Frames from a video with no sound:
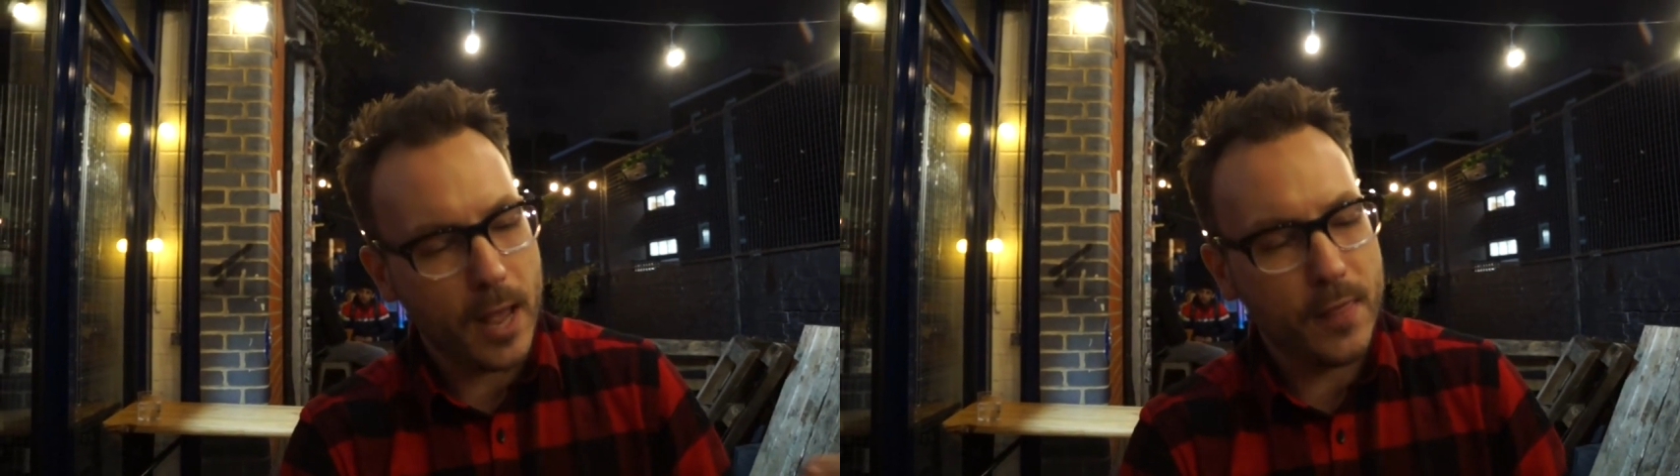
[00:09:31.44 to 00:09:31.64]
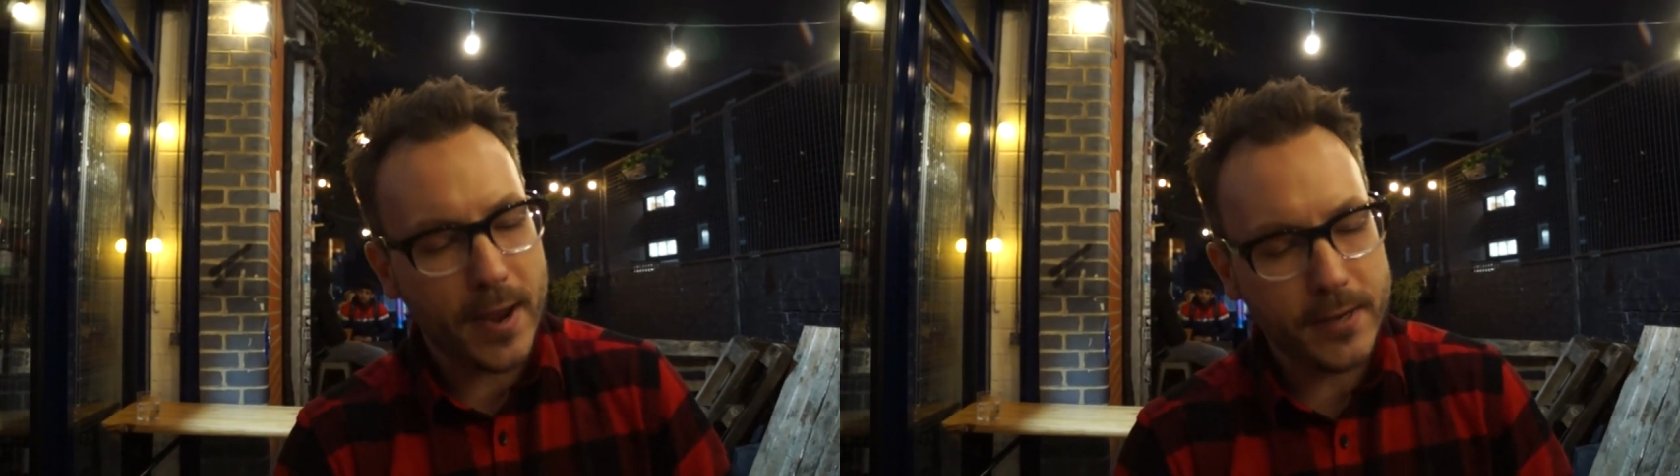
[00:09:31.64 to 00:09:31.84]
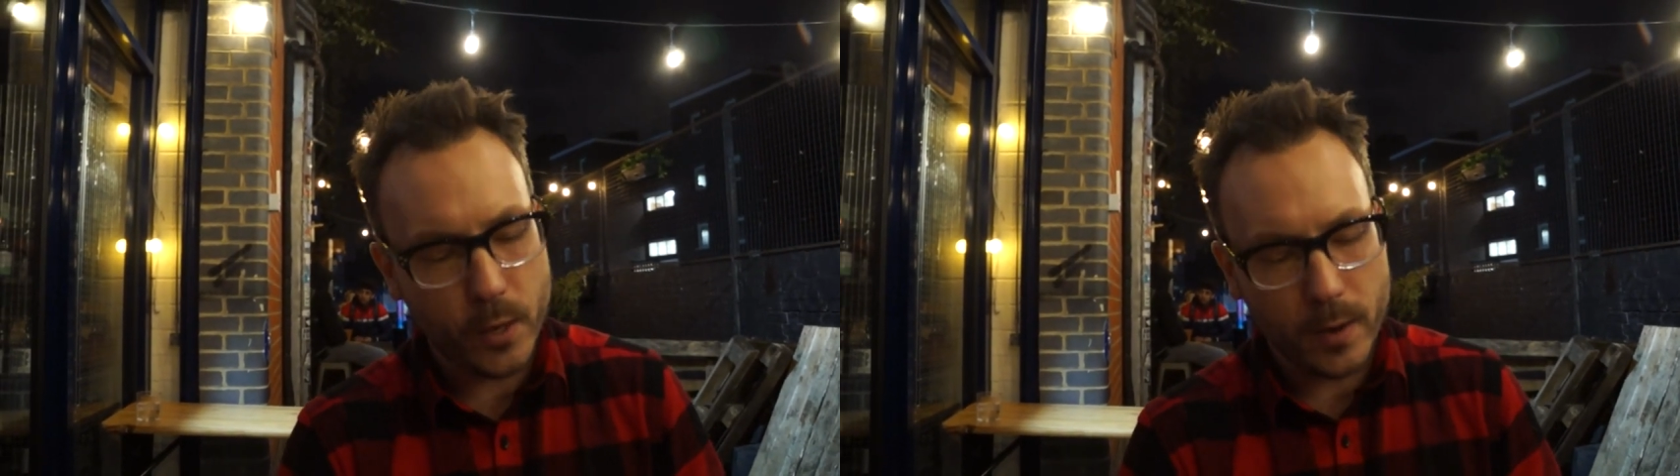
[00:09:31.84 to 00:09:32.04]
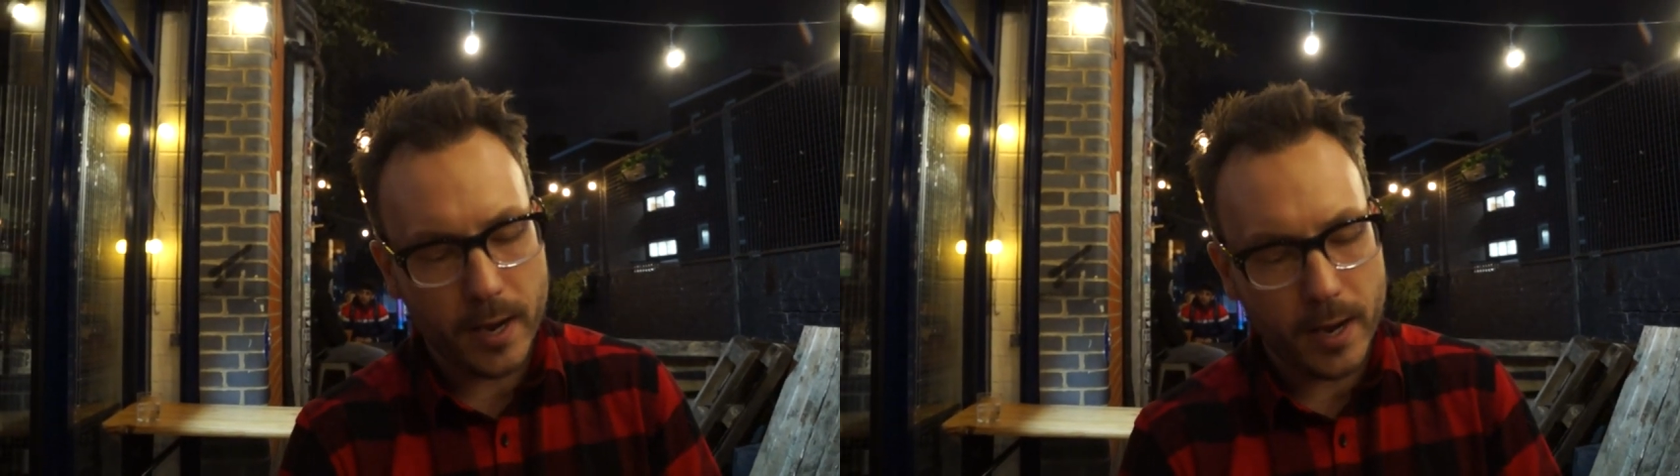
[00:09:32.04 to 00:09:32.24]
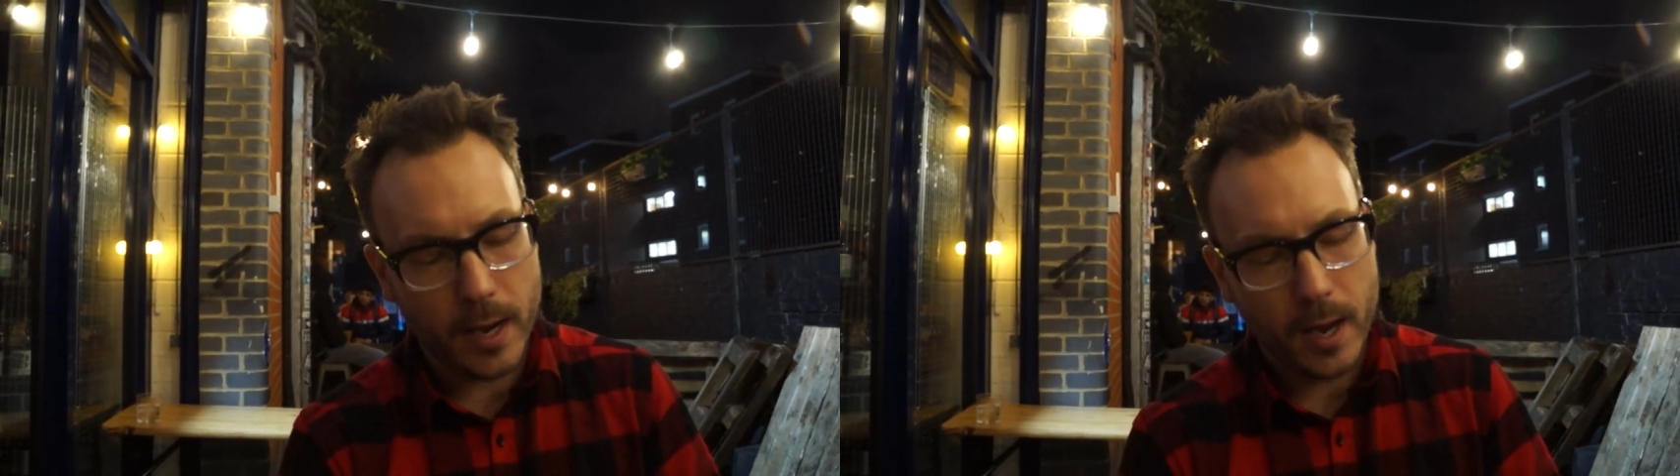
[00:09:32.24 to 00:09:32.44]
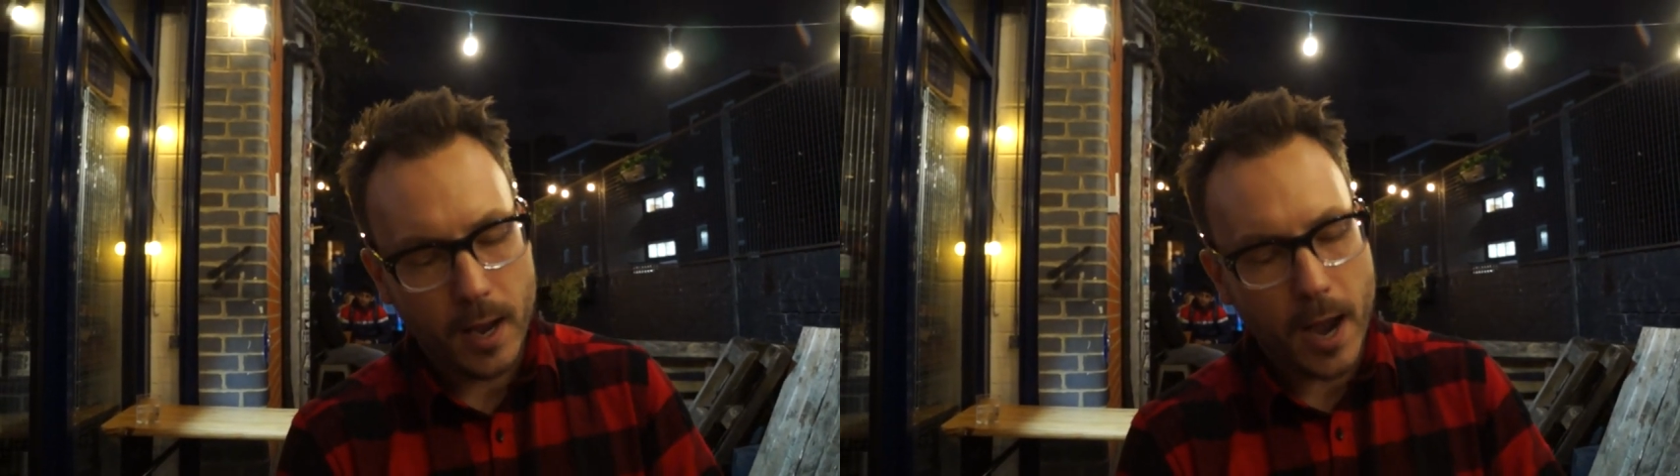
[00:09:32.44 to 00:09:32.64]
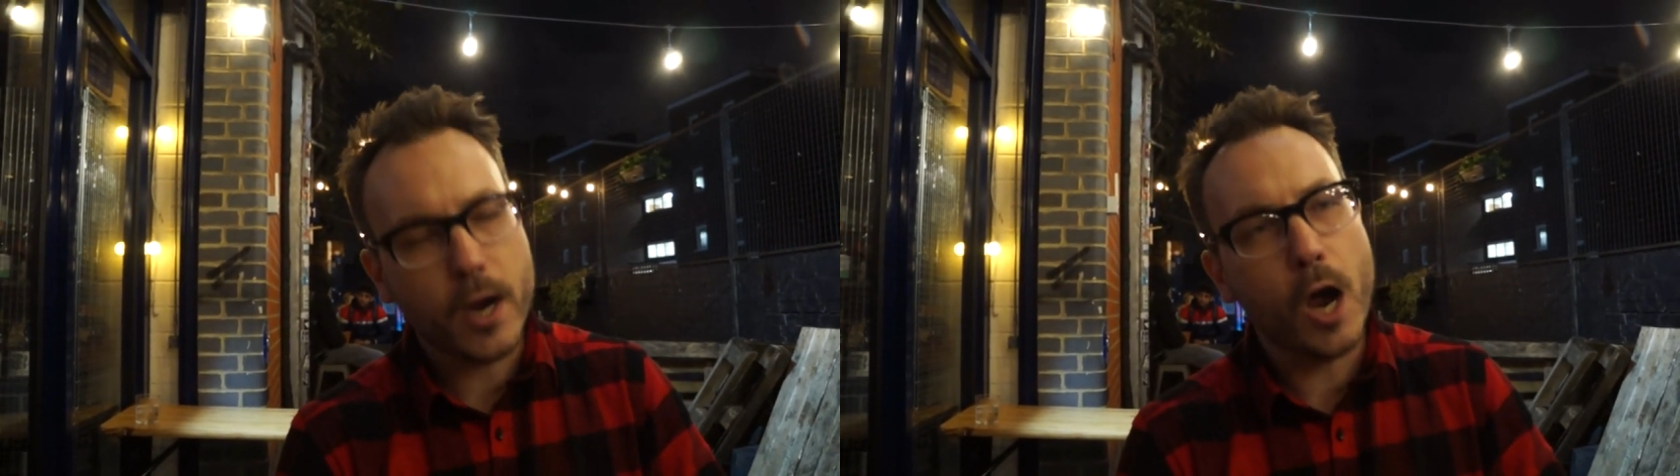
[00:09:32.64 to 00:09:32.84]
And they do a